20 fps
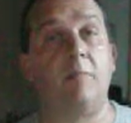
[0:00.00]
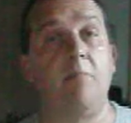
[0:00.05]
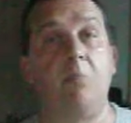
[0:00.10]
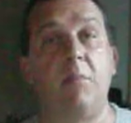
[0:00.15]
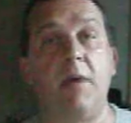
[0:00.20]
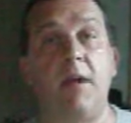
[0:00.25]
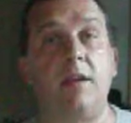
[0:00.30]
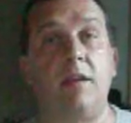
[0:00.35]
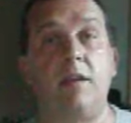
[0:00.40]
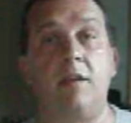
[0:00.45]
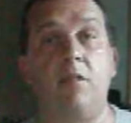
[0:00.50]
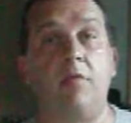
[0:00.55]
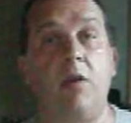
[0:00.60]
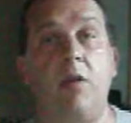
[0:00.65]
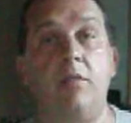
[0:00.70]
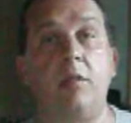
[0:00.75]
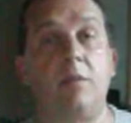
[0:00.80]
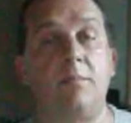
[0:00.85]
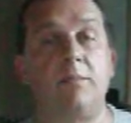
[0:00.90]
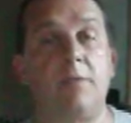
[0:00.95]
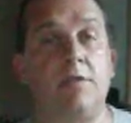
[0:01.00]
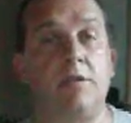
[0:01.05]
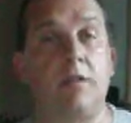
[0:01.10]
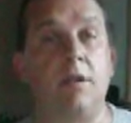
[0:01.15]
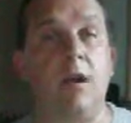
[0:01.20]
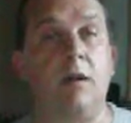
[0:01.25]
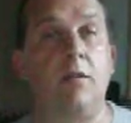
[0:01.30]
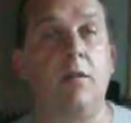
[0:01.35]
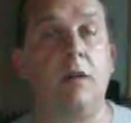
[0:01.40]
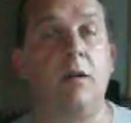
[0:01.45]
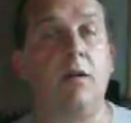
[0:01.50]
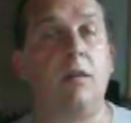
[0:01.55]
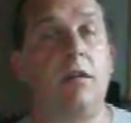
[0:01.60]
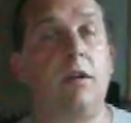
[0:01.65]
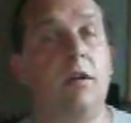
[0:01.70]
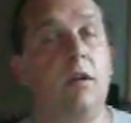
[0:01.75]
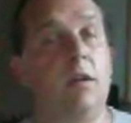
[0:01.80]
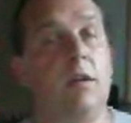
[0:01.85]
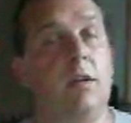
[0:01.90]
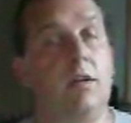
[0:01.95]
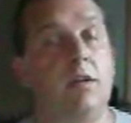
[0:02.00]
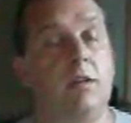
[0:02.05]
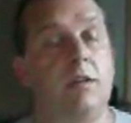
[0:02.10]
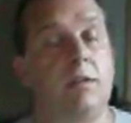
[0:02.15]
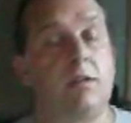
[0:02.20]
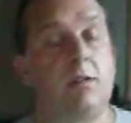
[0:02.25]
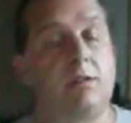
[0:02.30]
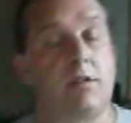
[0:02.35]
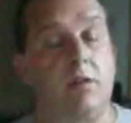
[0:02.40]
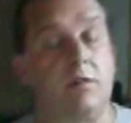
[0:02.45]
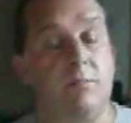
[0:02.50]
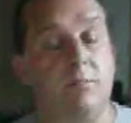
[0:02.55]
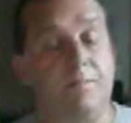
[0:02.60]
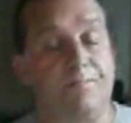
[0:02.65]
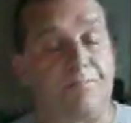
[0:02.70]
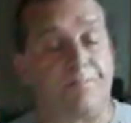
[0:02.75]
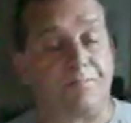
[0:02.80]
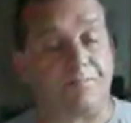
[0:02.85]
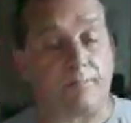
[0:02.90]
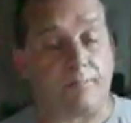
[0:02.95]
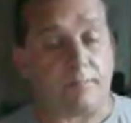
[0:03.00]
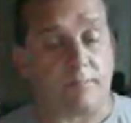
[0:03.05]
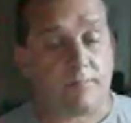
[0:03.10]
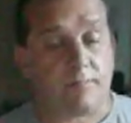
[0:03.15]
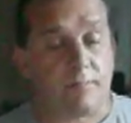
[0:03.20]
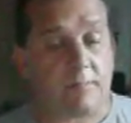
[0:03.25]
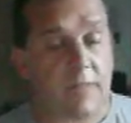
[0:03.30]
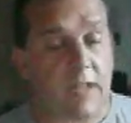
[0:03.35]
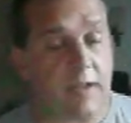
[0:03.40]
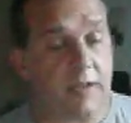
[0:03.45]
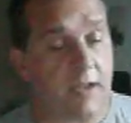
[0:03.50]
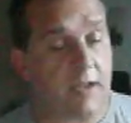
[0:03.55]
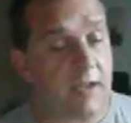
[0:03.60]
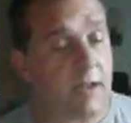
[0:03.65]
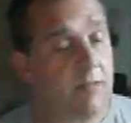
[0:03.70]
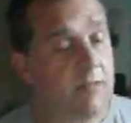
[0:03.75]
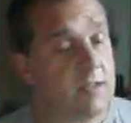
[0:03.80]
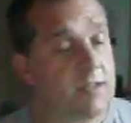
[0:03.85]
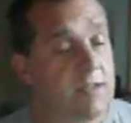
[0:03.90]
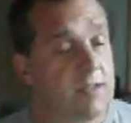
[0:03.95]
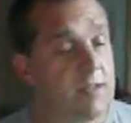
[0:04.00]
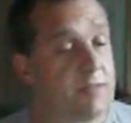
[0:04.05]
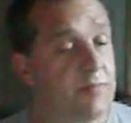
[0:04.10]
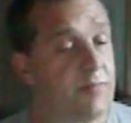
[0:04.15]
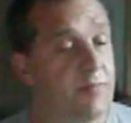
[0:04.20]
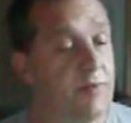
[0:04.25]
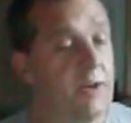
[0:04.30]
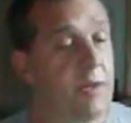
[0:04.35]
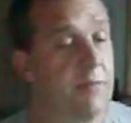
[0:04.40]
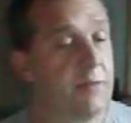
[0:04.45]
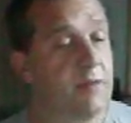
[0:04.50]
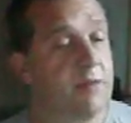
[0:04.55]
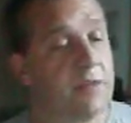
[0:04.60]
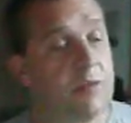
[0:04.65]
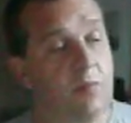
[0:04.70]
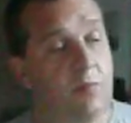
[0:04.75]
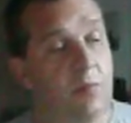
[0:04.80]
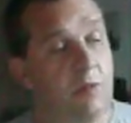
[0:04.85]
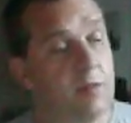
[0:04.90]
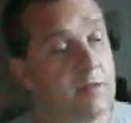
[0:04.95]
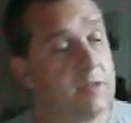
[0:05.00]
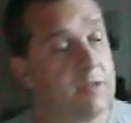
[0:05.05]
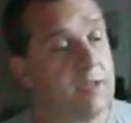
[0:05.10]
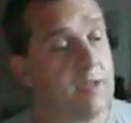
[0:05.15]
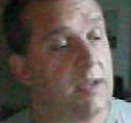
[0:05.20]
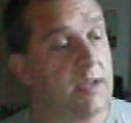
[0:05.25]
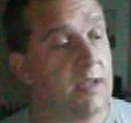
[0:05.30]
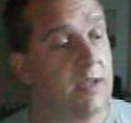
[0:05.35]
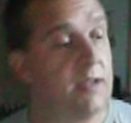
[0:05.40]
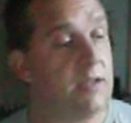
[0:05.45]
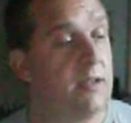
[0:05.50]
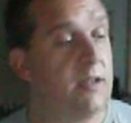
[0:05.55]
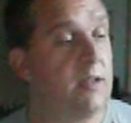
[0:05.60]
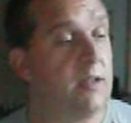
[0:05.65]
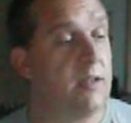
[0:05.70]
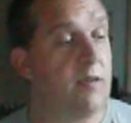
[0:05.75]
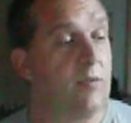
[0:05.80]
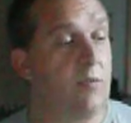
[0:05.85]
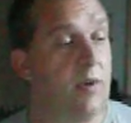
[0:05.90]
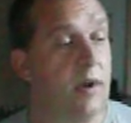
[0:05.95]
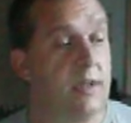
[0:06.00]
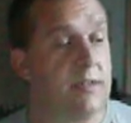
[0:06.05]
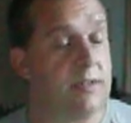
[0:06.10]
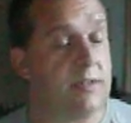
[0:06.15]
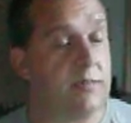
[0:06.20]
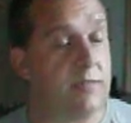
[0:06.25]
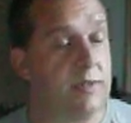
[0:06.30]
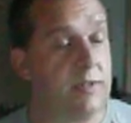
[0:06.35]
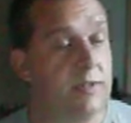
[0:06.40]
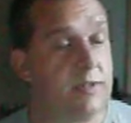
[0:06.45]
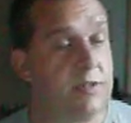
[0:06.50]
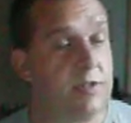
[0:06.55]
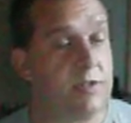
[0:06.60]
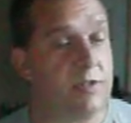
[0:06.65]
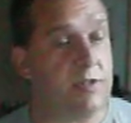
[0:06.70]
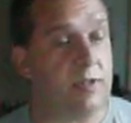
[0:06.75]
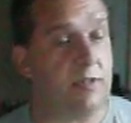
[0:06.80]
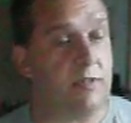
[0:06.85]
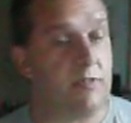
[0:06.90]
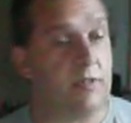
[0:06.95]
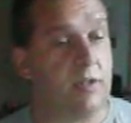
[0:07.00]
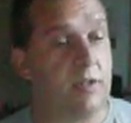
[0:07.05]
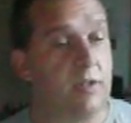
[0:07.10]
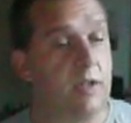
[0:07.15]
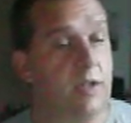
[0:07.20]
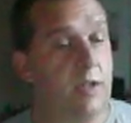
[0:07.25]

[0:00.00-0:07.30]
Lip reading: of make your own up as you go along. So Nico, this is pretty much what I did with this tune.